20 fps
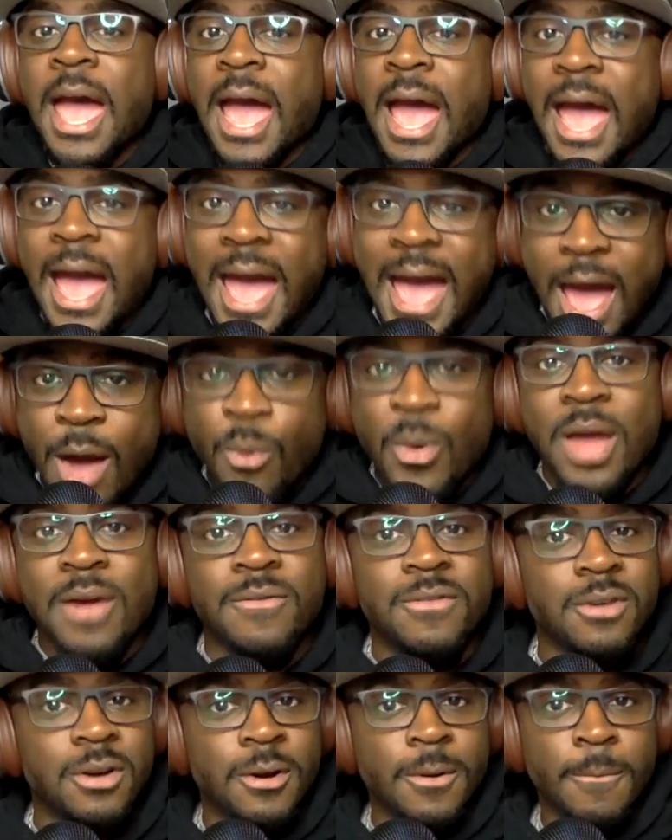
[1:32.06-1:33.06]

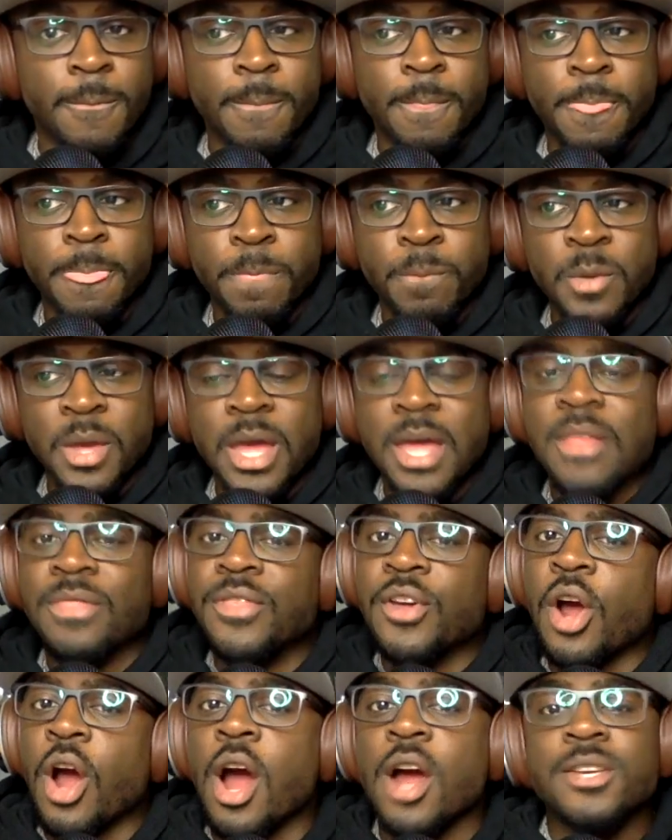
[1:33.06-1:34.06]
However,
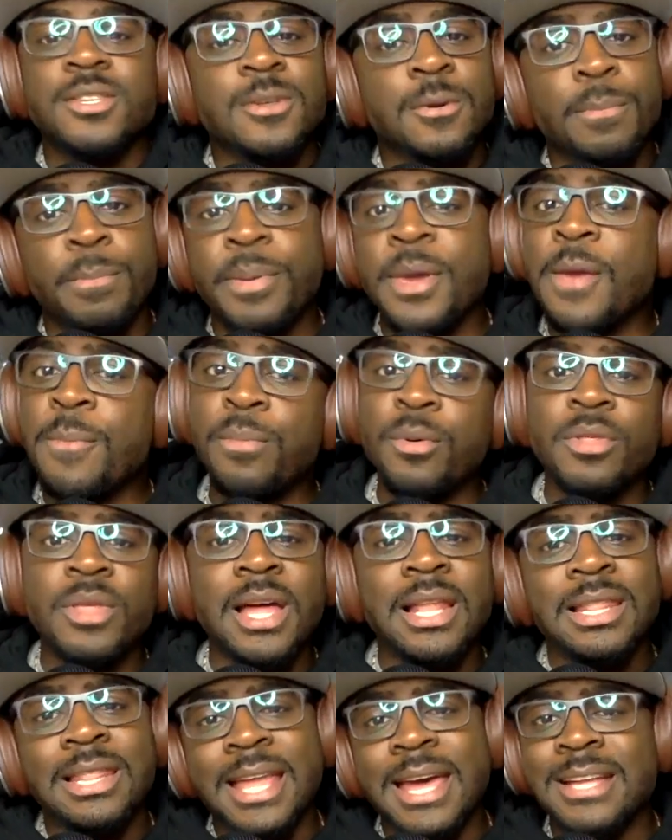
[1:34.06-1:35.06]
there are some people
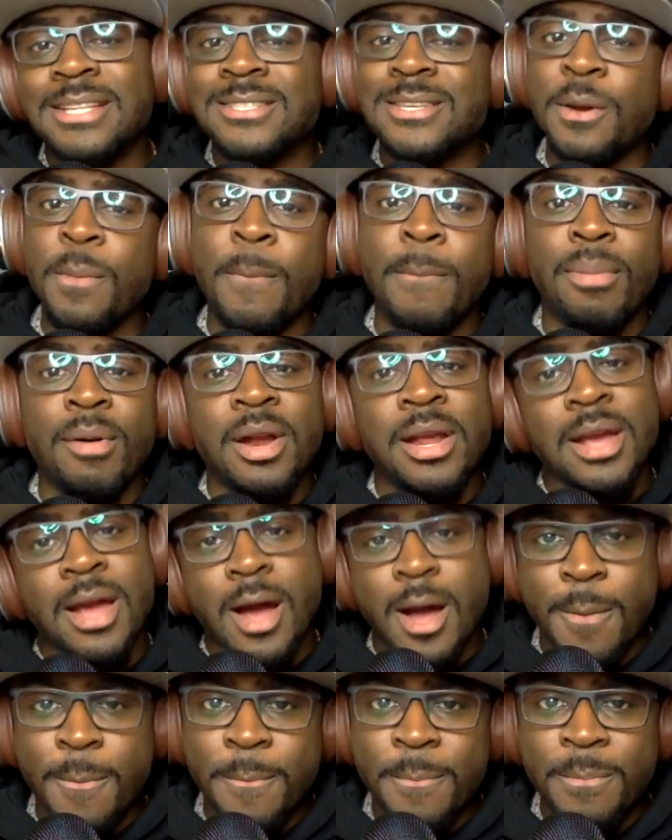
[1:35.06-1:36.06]
that like to bring
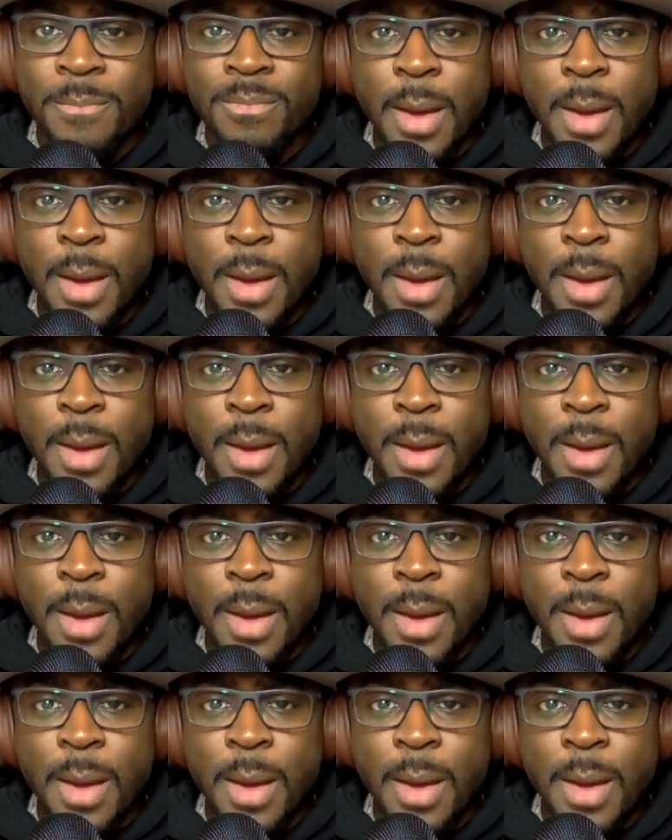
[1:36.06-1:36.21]
up